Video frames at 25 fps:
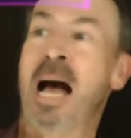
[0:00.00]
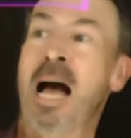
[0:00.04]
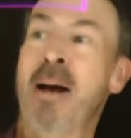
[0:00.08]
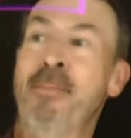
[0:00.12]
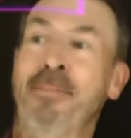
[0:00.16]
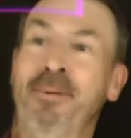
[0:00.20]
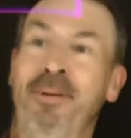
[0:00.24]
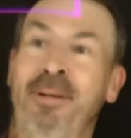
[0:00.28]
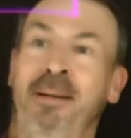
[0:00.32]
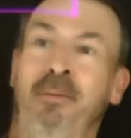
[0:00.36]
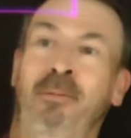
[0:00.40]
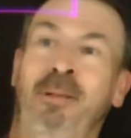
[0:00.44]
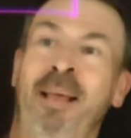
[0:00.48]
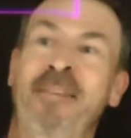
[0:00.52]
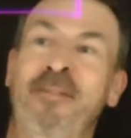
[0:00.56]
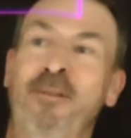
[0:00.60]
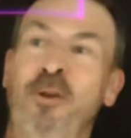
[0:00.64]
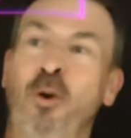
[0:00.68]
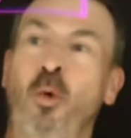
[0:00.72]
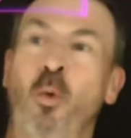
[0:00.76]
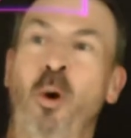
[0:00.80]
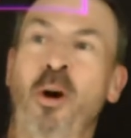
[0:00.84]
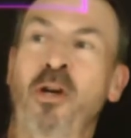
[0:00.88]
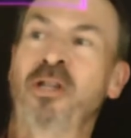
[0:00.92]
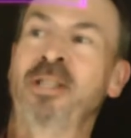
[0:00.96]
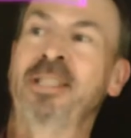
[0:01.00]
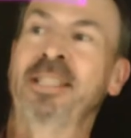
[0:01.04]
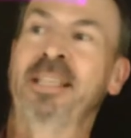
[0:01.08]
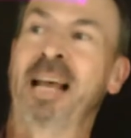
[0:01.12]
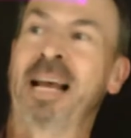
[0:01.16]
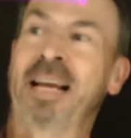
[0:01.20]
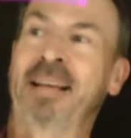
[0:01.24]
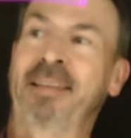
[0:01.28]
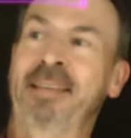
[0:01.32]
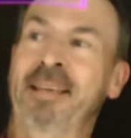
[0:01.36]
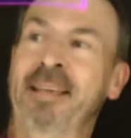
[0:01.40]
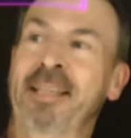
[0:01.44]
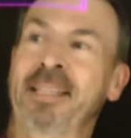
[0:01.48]
I'm left with questions
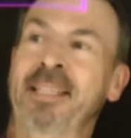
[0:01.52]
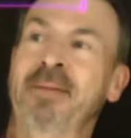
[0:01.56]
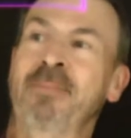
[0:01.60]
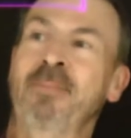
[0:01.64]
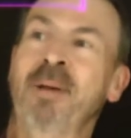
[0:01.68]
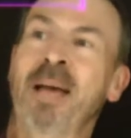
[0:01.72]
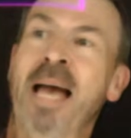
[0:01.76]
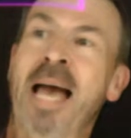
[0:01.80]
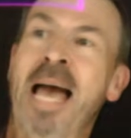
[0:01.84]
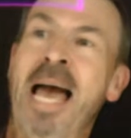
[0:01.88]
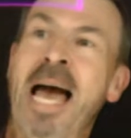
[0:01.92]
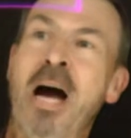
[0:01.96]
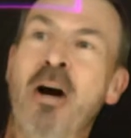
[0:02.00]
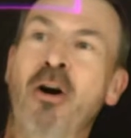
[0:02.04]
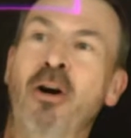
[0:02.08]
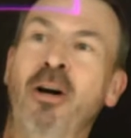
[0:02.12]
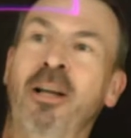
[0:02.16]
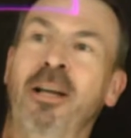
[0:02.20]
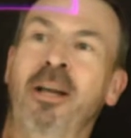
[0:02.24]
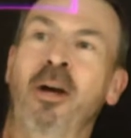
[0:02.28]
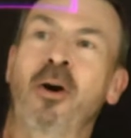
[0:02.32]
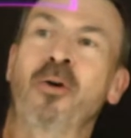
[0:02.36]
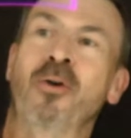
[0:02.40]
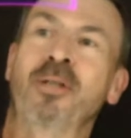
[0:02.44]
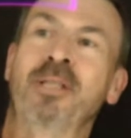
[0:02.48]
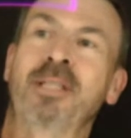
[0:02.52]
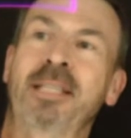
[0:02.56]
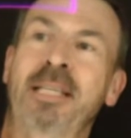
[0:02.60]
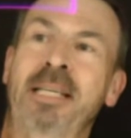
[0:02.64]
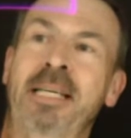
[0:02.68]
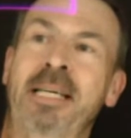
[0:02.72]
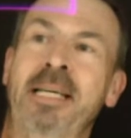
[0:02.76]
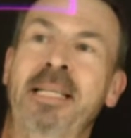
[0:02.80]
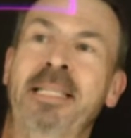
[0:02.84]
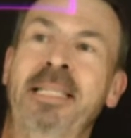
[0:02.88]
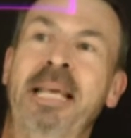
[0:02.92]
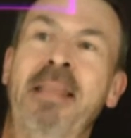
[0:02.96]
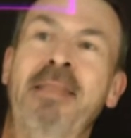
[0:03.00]
like this. How close
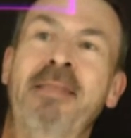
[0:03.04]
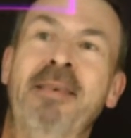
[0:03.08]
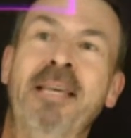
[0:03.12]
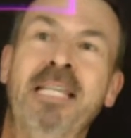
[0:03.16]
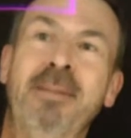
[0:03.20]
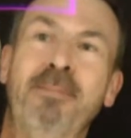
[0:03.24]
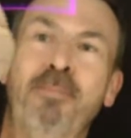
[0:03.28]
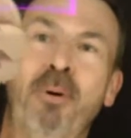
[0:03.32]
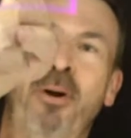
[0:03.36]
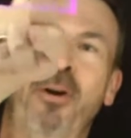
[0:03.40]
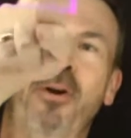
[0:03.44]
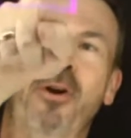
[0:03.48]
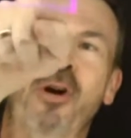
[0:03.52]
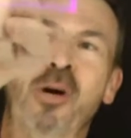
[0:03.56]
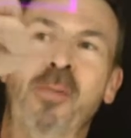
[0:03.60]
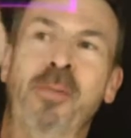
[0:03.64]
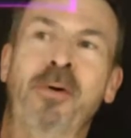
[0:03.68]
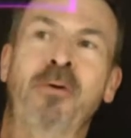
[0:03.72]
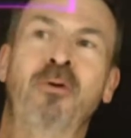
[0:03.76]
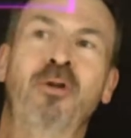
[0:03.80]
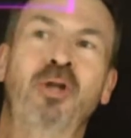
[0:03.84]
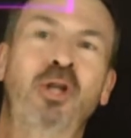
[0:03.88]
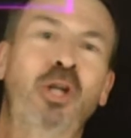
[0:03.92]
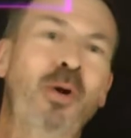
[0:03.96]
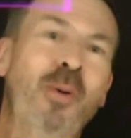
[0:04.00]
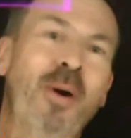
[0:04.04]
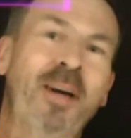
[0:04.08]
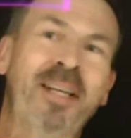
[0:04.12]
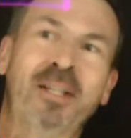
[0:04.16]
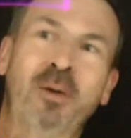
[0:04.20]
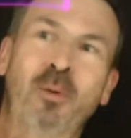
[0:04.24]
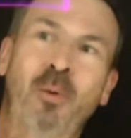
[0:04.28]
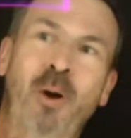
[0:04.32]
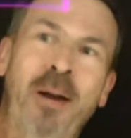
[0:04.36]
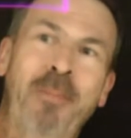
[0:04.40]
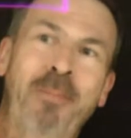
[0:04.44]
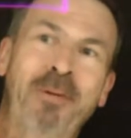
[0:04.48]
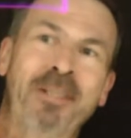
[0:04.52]
is this polynomial, 2x
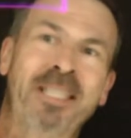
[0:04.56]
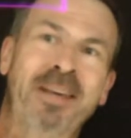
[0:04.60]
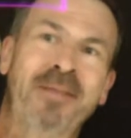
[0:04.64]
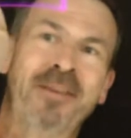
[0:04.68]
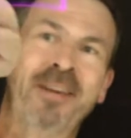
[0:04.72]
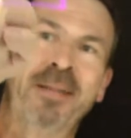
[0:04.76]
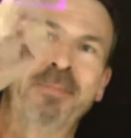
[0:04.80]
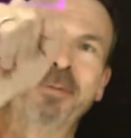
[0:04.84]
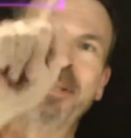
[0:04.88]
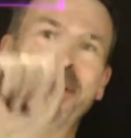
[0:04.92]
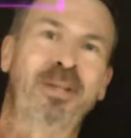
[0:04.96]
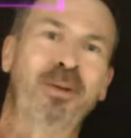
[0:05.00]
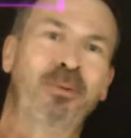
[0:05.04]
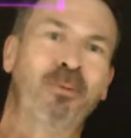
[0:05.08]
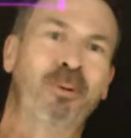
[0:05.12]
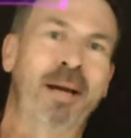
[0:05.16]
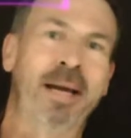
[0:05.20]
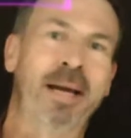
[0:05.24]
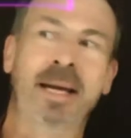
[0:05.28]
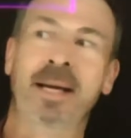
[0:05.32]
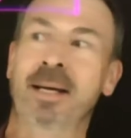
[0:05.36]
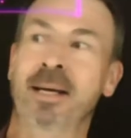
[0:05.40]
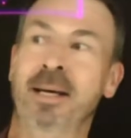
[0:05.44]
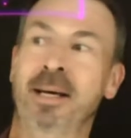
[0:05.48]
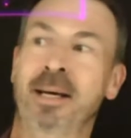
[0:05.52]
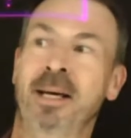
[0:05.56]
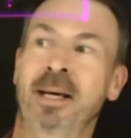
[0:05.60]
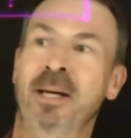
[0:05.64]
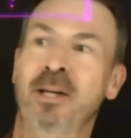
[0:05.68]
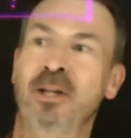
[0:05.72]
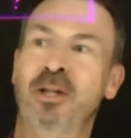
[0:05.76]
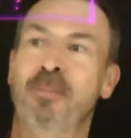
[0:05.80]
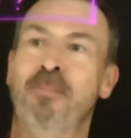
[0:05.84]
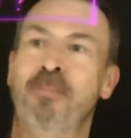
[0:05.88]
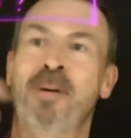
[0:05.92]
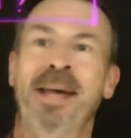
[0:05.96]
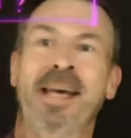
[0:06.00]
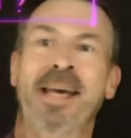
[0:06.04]
squared plus 7x plus 3,
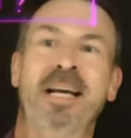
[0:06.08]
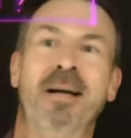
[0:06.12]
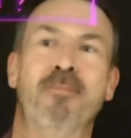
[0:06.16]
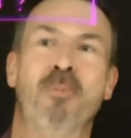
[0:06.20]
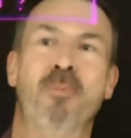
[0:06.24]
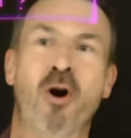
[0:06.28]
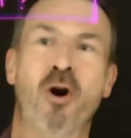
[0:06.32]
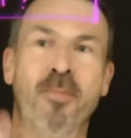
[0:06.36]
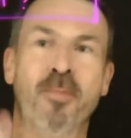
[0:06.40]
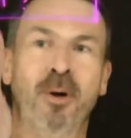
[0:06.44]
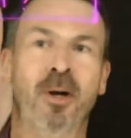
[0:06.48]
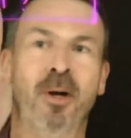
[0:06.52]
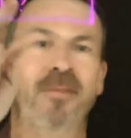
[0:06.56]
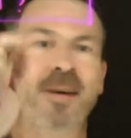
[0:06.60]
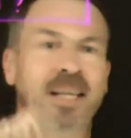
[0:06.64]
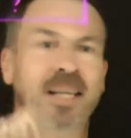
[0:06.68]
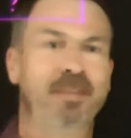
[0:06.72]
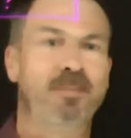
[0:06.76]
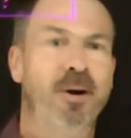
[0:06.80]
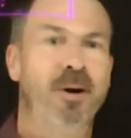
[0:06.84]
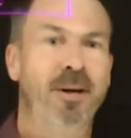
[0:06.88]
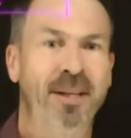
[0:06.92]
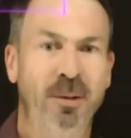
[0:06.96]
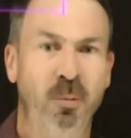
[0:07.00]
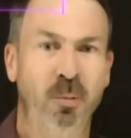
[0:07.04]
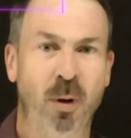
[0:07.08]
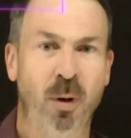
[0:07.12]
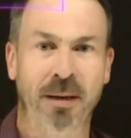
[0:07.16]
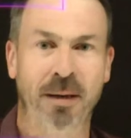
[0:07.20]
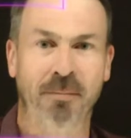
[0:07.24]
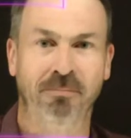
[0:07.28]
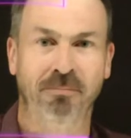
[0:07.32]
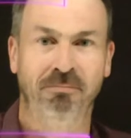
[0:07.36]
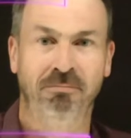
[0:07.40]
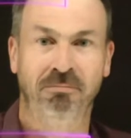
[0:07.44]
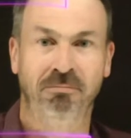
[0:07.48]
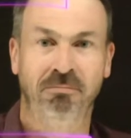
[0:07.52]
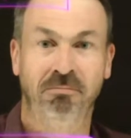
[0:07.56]
to being a multiple of x minus
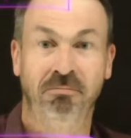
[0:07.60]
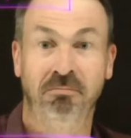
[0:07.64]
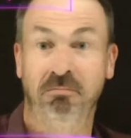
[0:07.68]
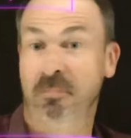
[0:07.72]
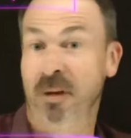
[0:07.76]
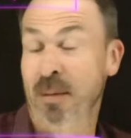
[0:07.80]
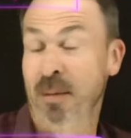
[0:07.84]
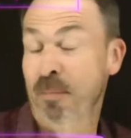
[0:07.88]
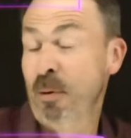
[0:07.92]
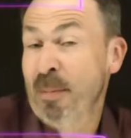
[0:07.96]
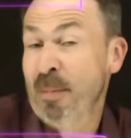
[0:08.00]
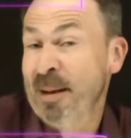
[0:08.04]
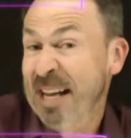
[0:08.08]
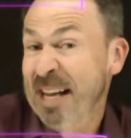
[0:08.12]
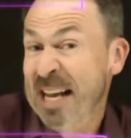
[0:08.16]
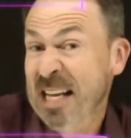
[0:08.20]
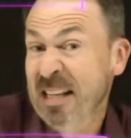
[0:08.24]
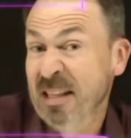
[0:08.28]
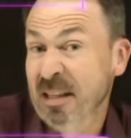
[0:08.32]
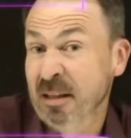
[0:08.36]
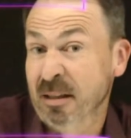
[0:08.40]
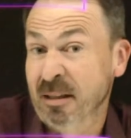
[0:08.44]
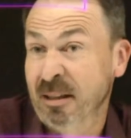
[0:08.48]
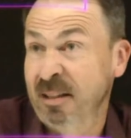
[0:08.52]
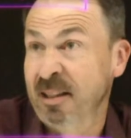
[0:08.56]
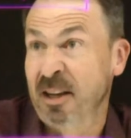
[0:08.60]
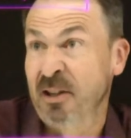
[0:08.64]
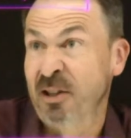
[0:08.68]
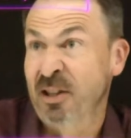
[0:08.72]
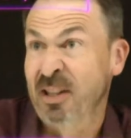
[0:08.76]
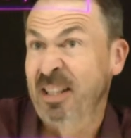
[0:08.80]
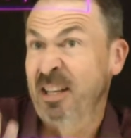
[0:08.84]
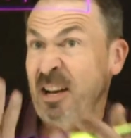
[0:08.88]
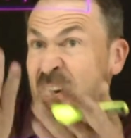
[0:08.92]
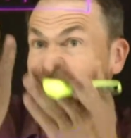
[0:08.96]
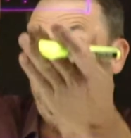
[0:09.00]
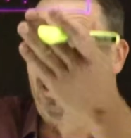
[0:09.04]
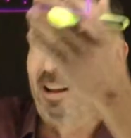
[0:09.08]
1? It probably isn't, because I
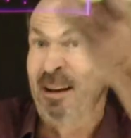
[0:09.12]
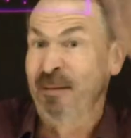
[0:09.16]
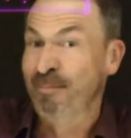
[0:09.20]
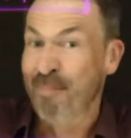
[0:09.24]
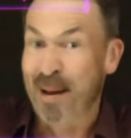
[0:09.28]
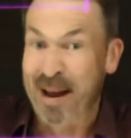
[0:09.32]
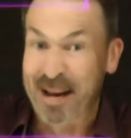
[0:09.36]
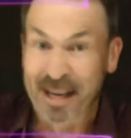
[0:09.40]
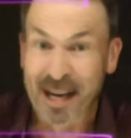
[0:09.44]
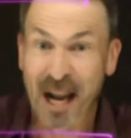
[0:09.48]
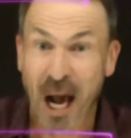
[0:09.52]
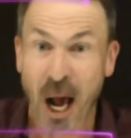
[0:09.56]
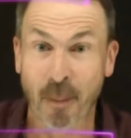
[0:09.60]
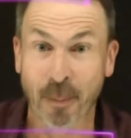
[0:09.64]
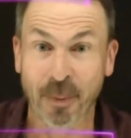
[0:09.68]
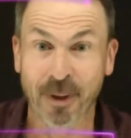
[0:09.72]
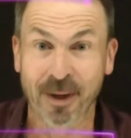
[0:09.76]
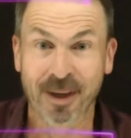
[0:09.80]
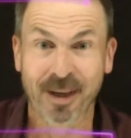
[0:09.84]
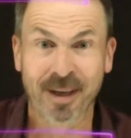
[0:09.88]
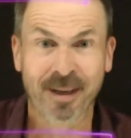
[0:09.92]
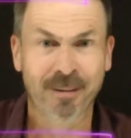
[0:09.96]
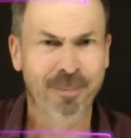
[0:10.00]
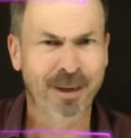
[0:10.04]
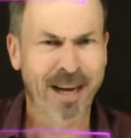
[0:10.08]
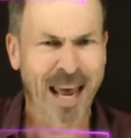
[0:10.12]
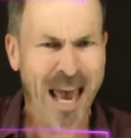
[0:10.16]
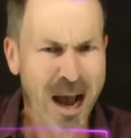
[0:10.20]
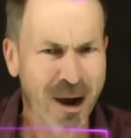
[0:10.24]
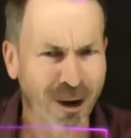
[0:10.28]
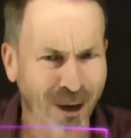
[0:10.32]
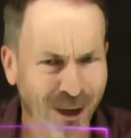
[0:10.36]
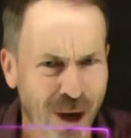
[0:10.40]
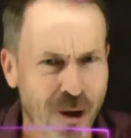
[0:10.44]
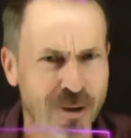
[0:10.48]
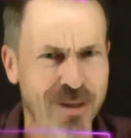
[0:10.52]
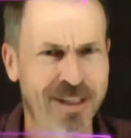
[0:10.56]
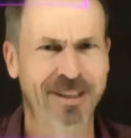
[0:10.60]
just kind of like made it up, but how
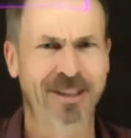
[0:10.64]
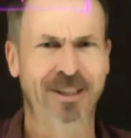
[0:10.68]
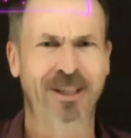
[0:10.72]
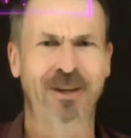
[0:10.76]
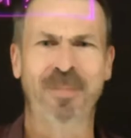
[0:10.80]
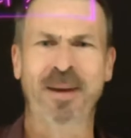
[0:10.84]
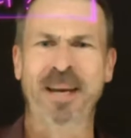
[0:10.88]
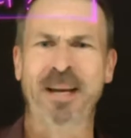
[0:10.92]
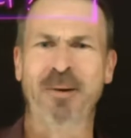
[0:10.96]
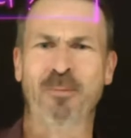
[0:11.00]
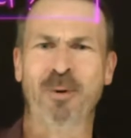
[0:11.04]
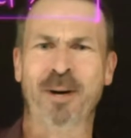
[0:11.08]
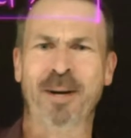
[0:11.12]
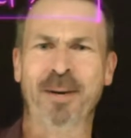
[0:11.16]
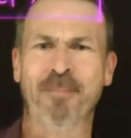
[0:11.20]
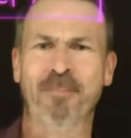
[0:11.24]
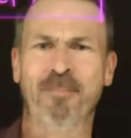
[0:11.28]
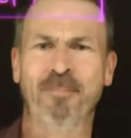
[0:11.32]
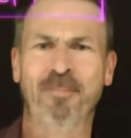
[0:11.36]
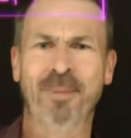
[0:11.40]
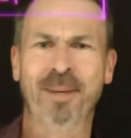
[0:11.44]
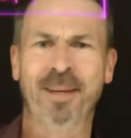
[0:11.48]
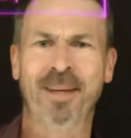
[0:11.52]
close is it to being 1?